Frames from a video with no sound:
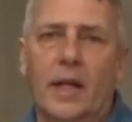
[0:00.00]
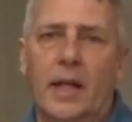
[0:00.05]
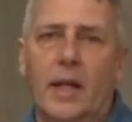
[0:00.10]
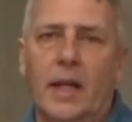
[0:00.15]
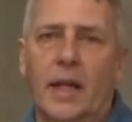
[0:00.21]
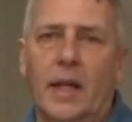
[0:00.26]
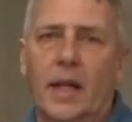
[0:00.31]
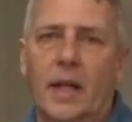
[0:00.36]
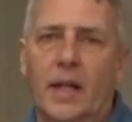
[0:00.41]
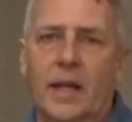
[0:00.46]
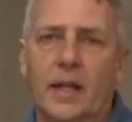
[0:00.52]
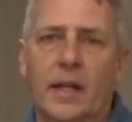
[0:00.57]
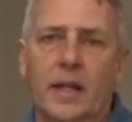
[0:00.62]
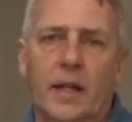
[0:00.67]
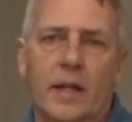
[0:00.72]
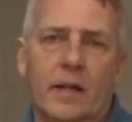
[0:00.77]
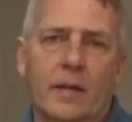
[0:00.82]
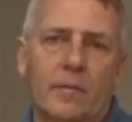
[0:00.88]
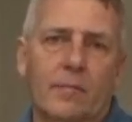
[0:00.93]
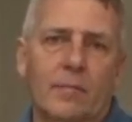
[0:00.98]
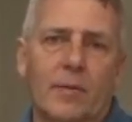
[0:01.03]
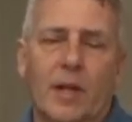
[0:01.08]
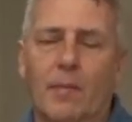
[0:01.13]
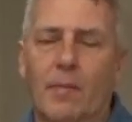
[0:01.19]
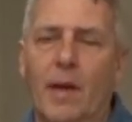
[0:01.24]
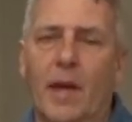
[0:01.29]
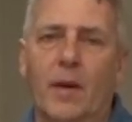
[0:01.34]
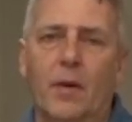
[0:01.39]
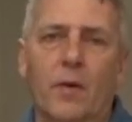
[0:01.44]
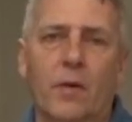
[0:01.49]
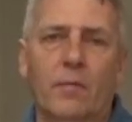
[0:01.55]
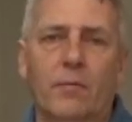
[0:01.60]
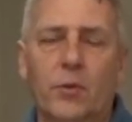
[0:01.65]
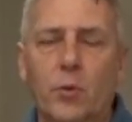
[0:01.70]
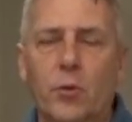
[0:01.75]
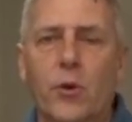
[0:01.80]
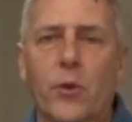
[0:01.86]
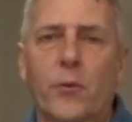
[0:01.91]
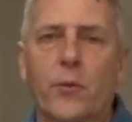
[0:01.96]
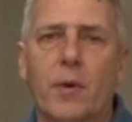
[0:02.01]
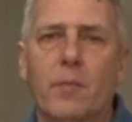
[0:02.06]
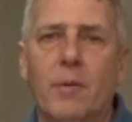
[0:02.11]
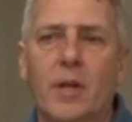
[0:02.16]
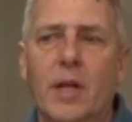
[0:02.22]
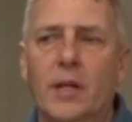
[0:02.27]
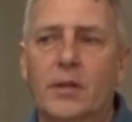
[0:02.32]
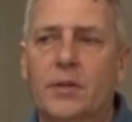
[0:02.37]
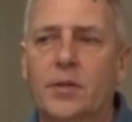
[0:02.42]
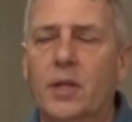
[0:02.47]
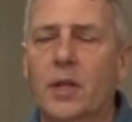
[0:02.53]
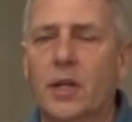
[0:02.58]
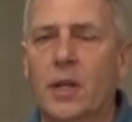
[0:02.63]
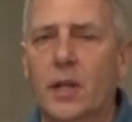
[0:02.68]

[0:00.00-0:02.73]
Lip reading: and in a matter of 2 or 3 minutes,